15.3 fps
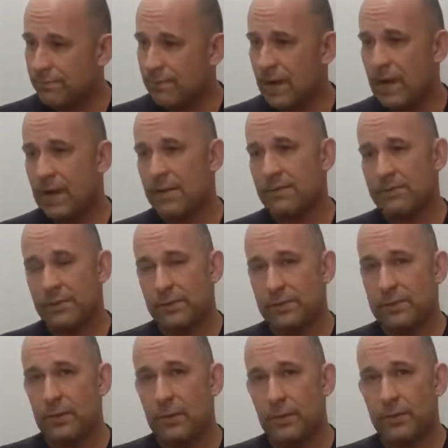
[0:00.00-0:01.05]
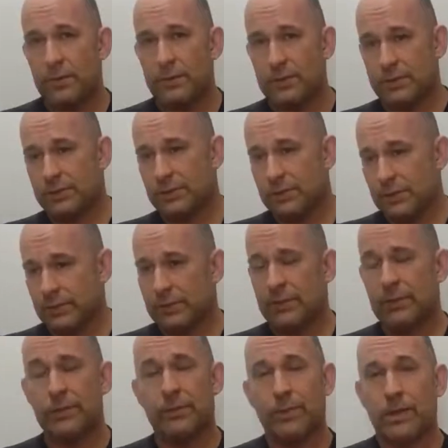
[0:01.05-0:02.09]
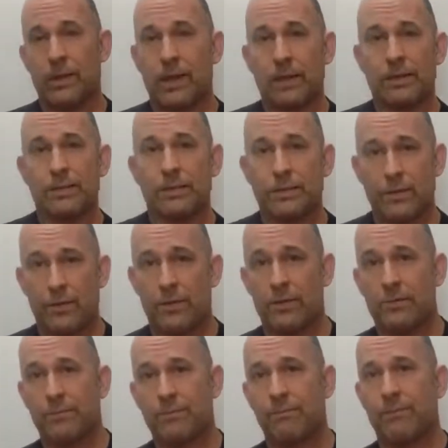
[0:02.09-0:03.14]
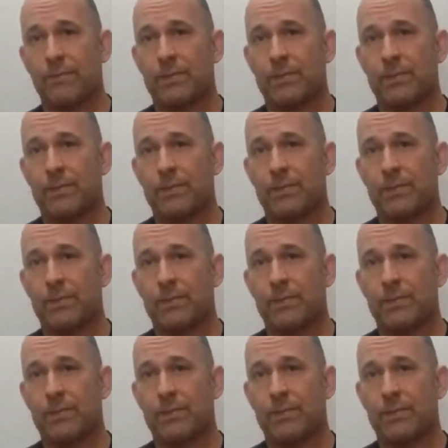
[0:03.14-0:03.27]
5 years old is generally where I like to start them.